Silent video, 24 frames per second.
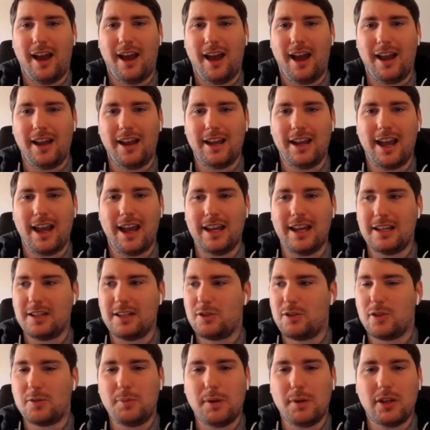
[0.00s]
and, it, and it's
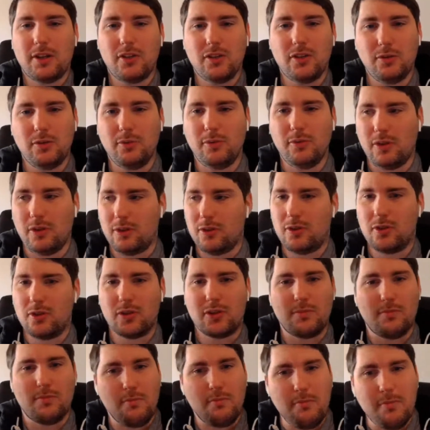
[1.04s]
just because you you're
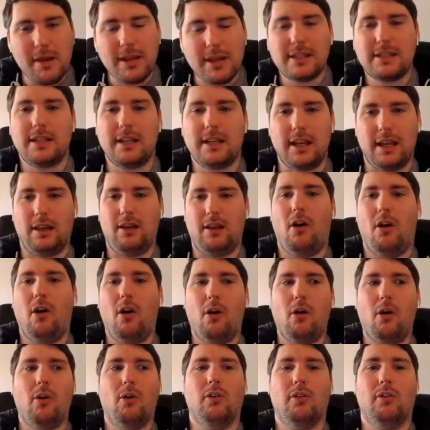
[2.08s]
just missing
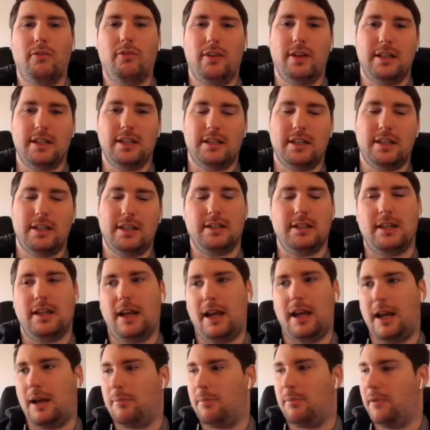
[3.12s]
all of these things that hmm.
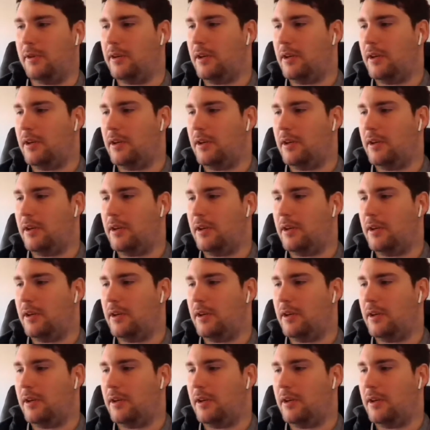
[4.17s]
happen